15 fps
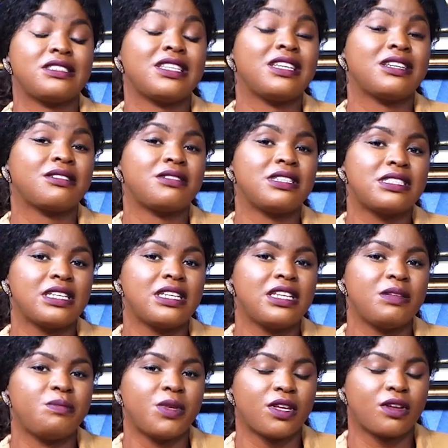
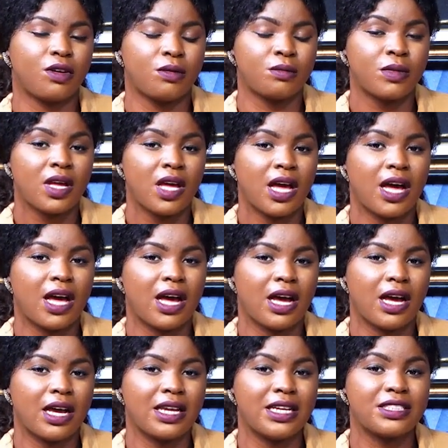increasingly become
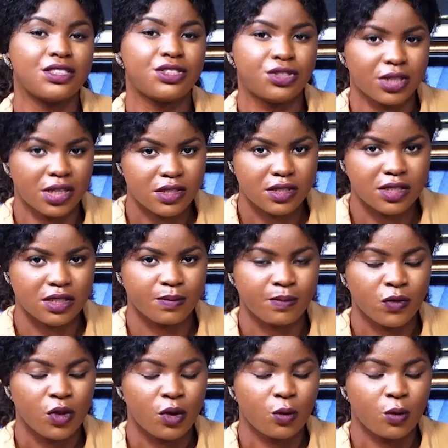interesting.